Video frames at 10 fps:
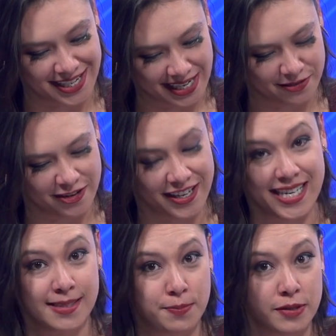John
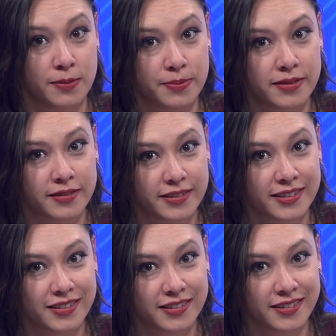Iderola eats poop.
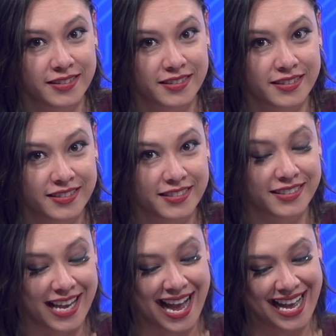
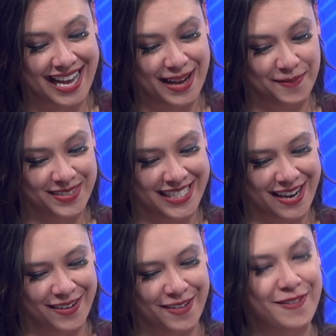um.
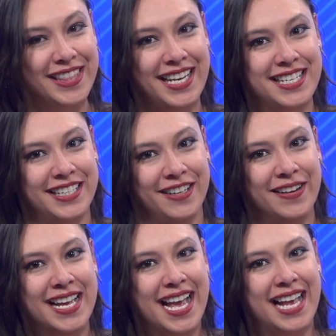So what they
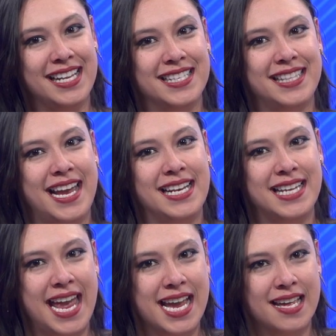do is they
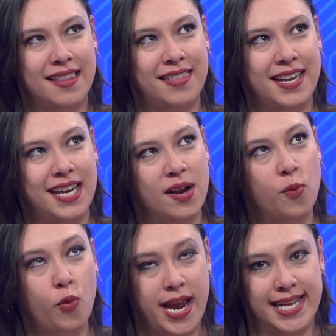take the
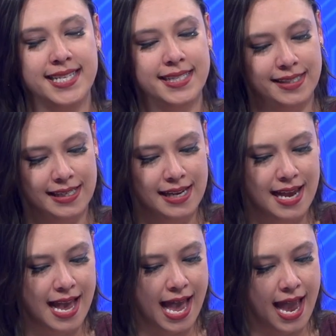waste
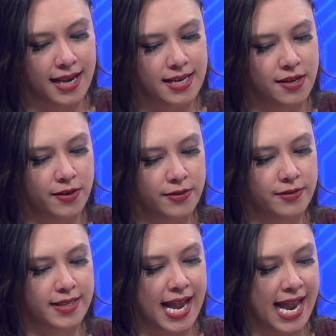and
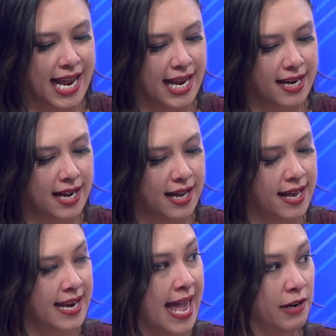use a uh,
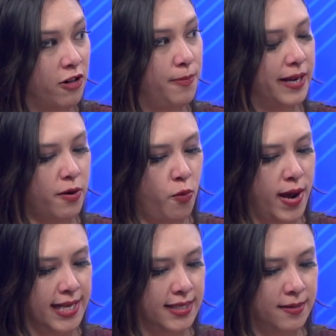an anaerobic
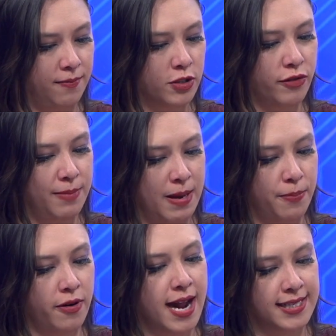waste
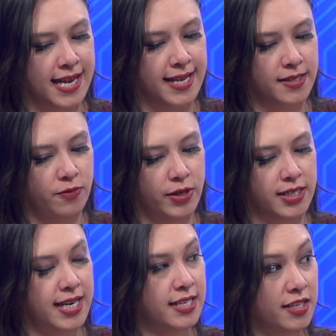treatment process,
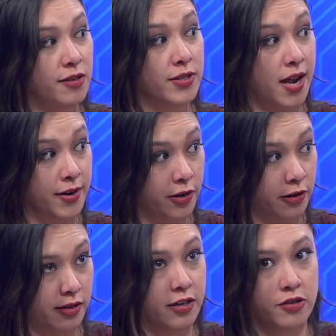which is used on
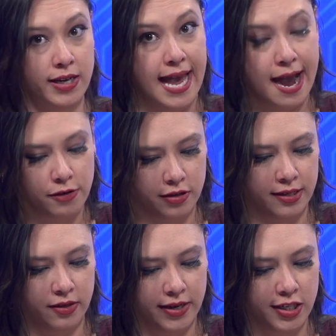Earth to treat our
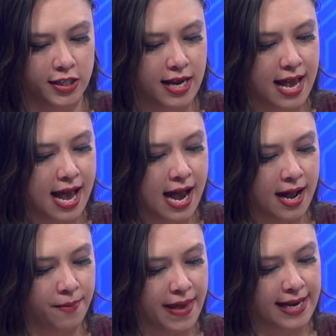sewage,
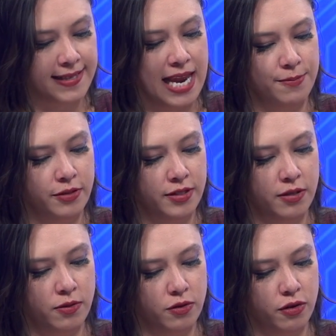um, that is able
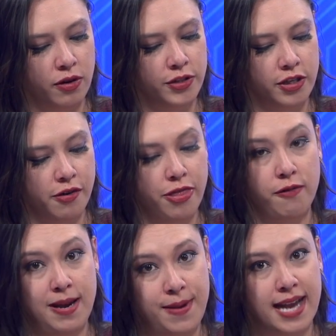to culture
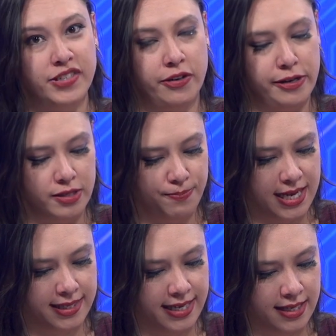three bacterial
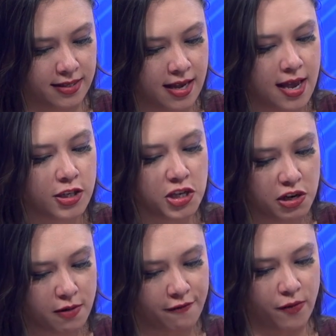species,
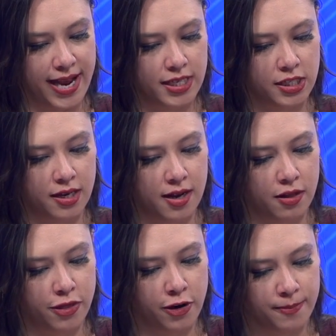two of which,
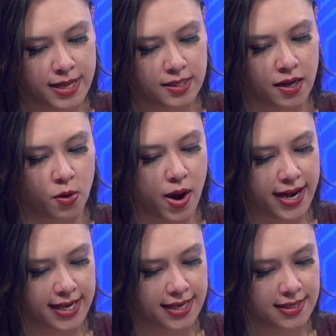Thermus
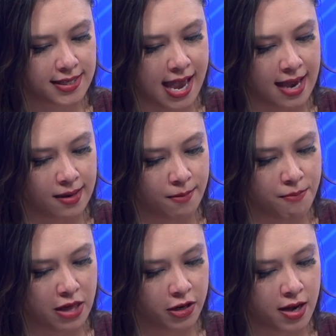aquaticus and
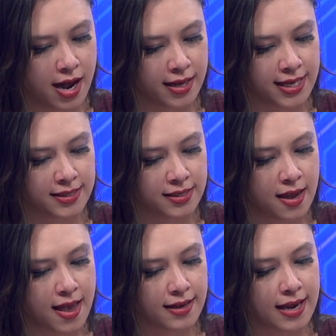Methylococcus
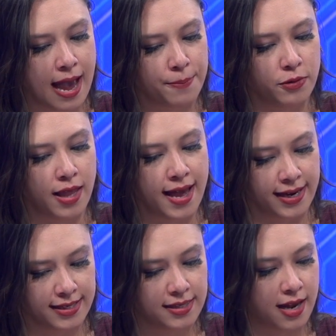
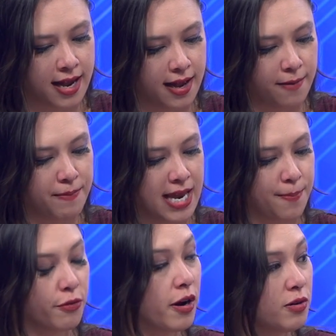capsulatus, uh,
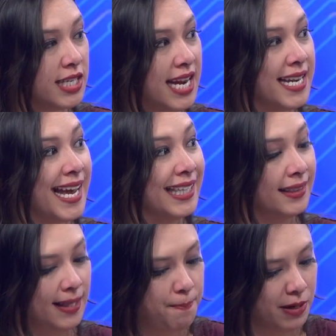make protein
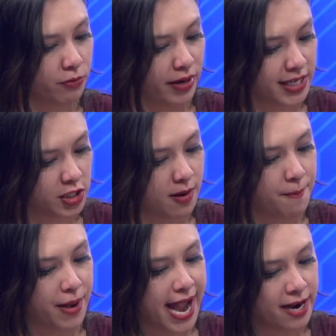and lipid-rich
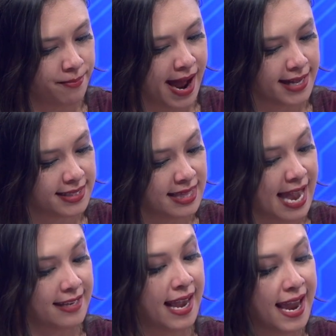biomass
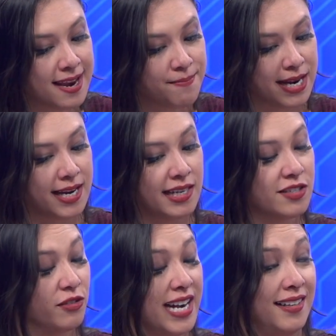that can be
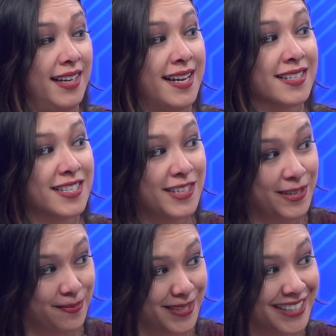directly
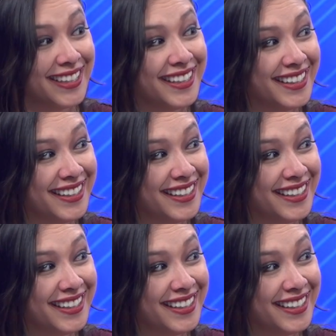consumed.